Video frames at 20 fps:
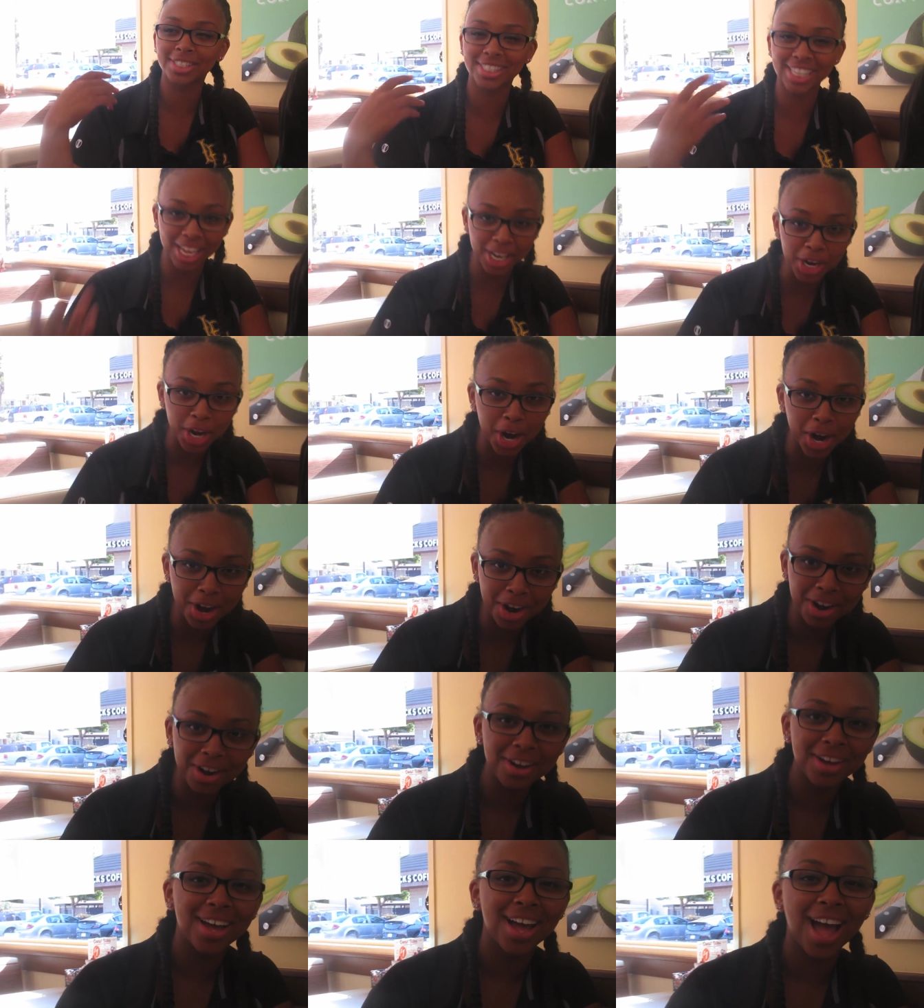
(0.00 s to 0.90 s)

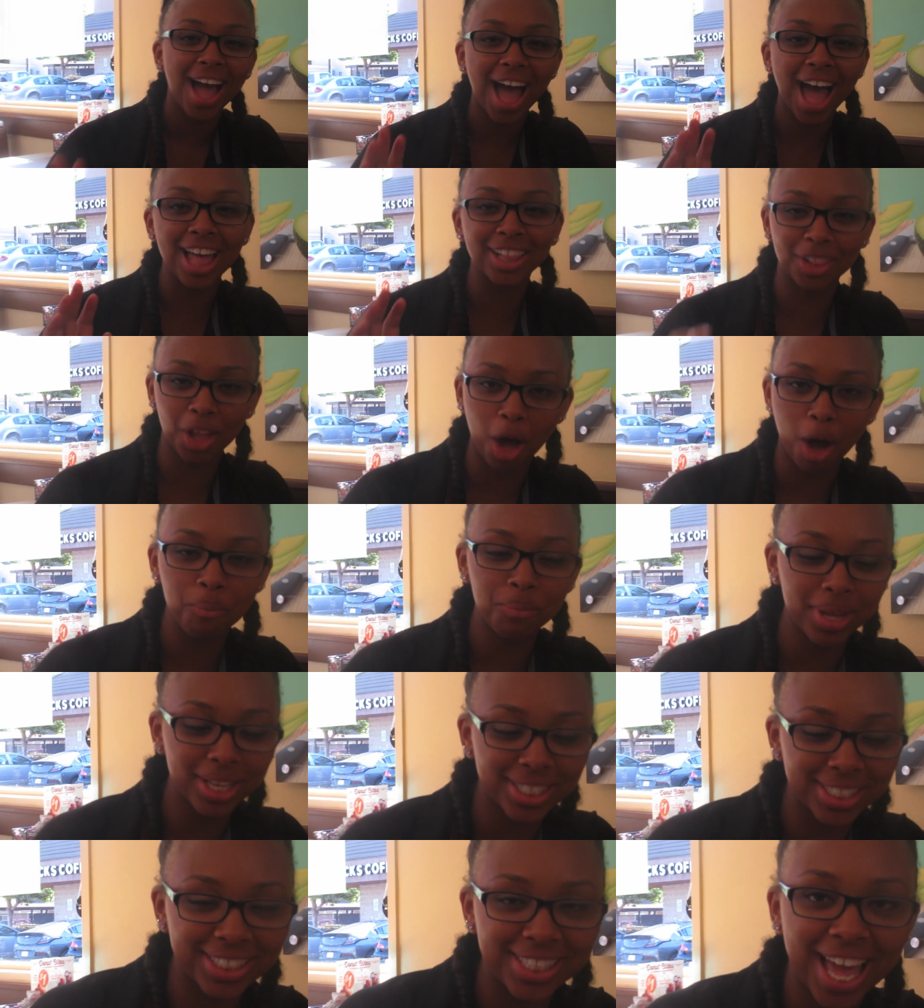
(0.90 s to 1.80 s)
senior at Long
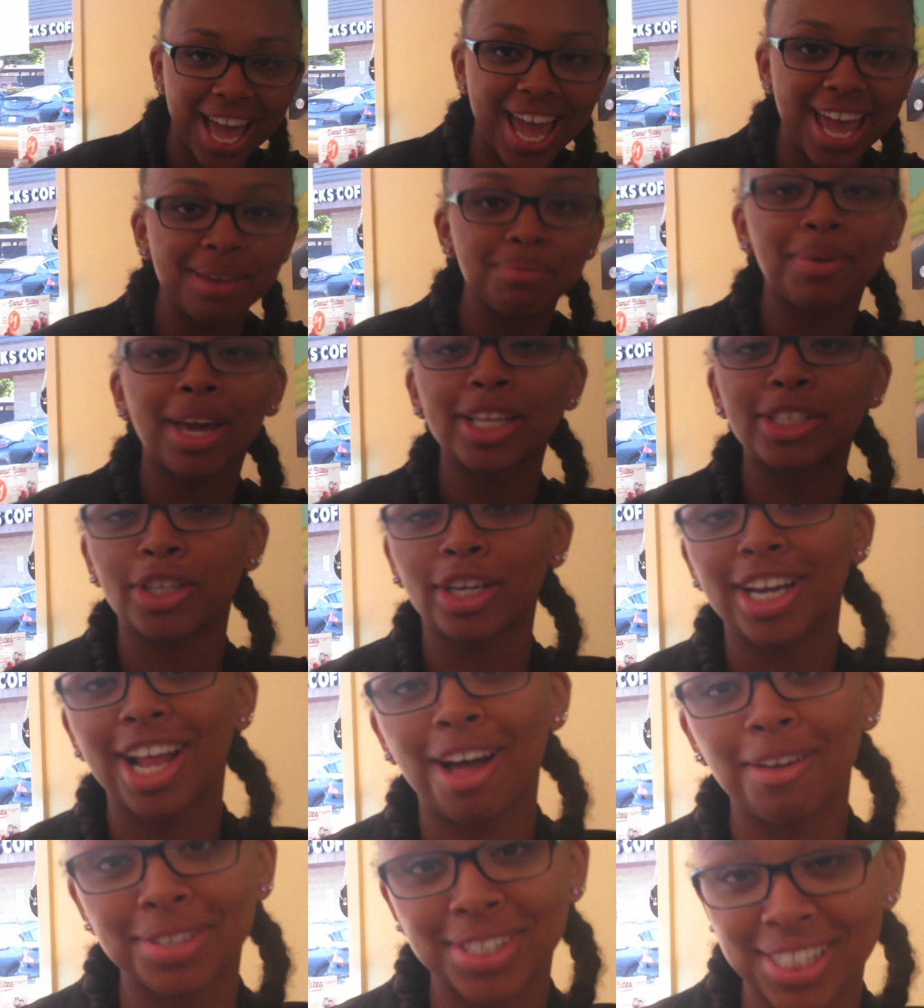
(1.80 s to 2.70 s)
Beach State, majoring
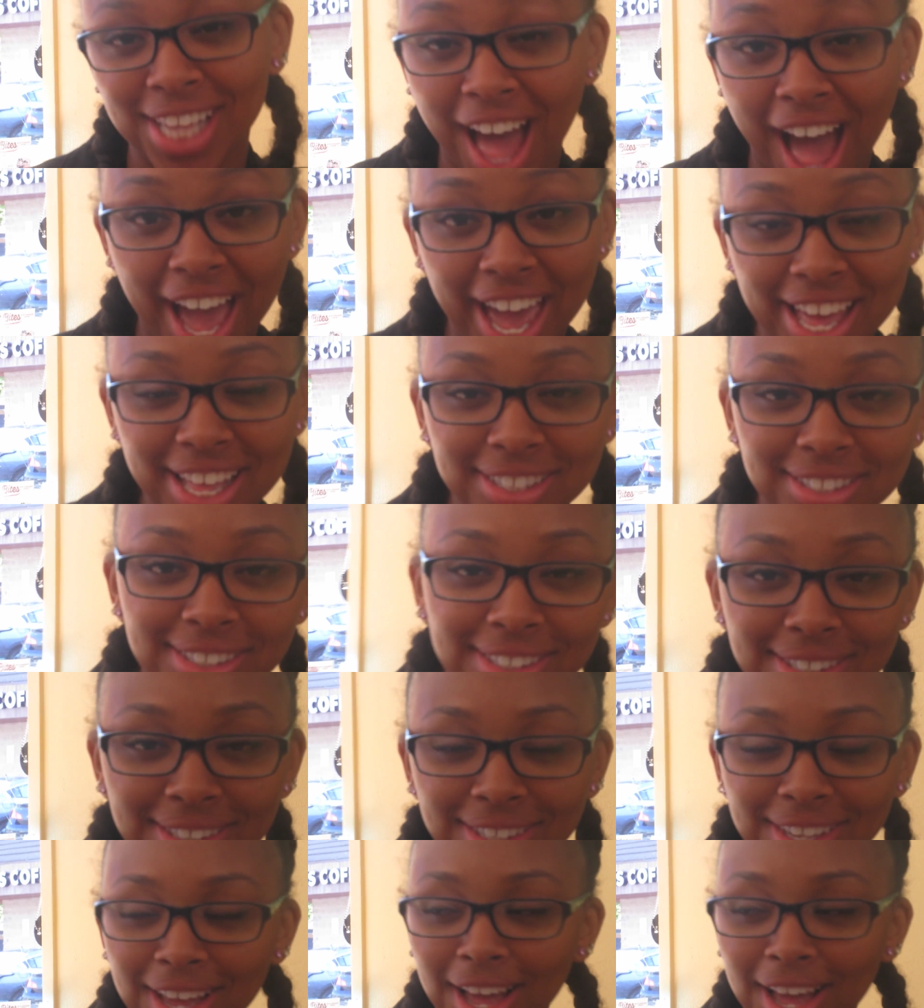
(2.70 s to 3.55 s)
in health science.